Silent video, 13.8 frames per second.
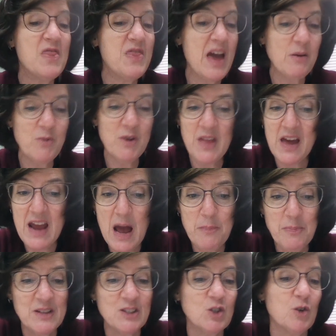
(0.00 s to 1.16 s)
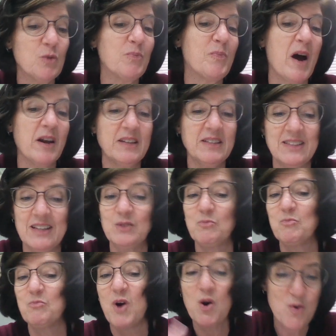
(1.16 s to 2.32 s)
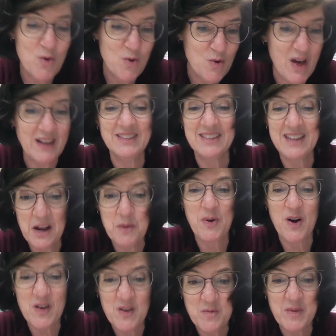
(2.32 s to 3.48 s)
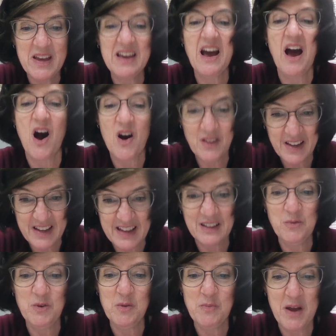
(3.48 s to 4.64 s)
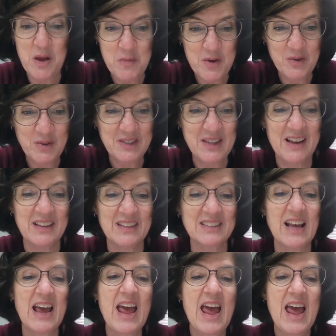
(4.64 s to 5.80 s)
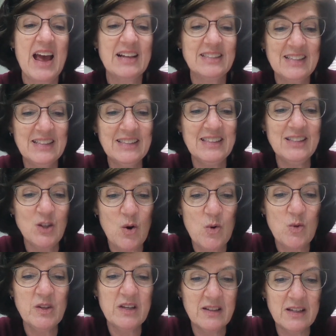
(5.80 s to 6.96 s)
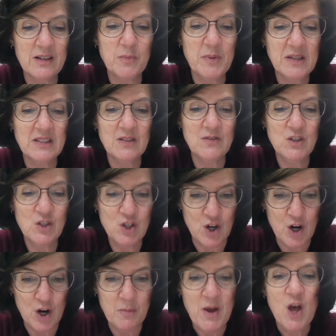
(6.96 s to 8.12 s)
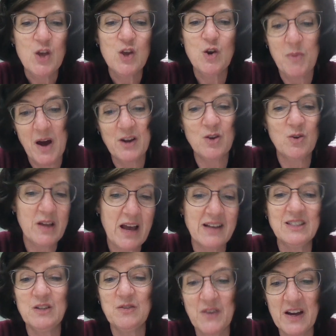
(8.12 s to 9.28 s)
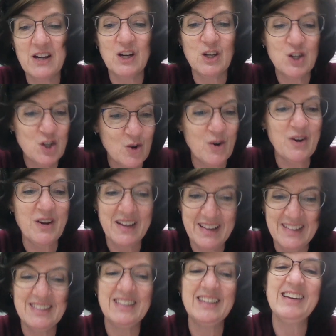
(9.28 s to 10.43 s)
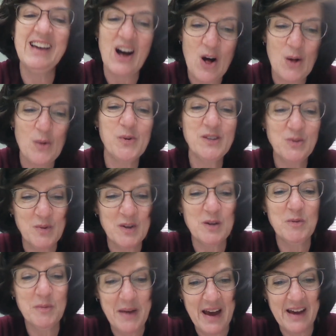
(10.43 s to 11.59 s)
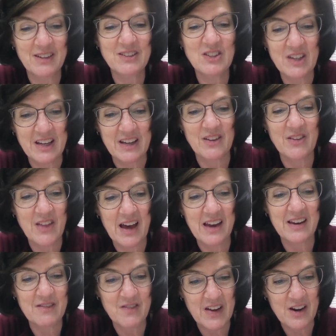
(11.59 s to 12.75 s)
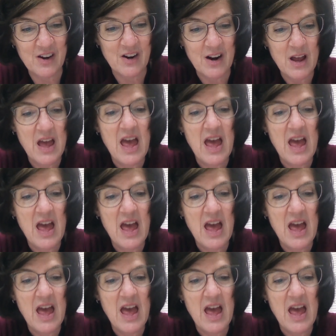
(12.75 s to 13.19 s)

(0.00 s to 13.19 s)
Then, when that happens, your body says, Whoa, that's not a part of me. I'll kill it with my immune cells. And since it's only a little piece of the germ, your body only has to fight a short, easy, always winnable battle to kill that invader.